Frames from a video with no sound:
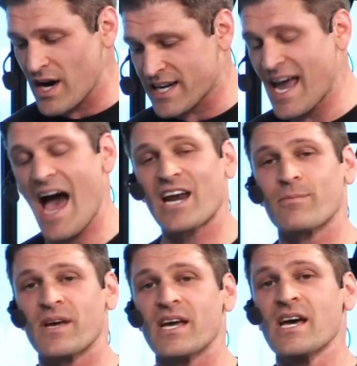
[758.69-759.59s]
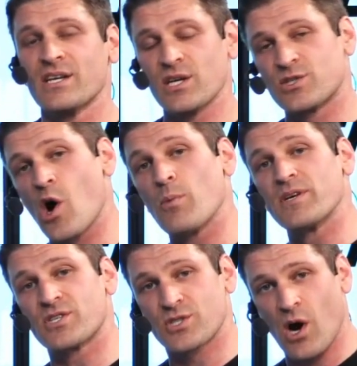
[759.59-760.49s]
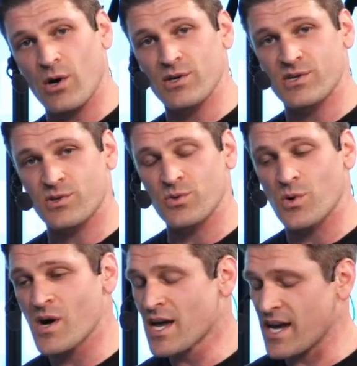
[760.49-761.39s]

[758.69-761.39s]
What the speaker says: Academy Natomas Charter School.